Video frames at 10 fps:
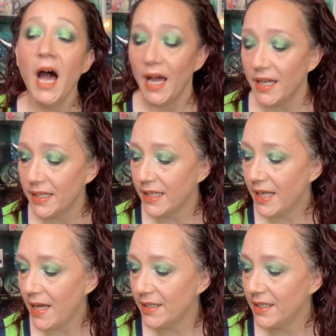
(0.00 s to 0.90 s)
I got to get
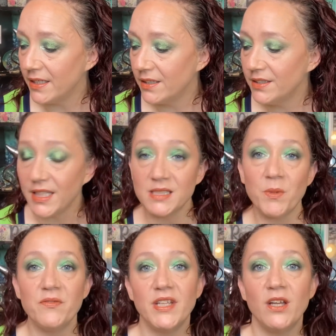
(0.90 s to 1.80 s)
out of here. That's
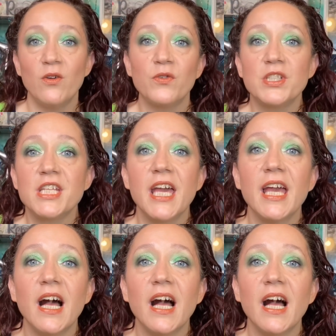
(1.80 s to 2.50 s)
my video for today.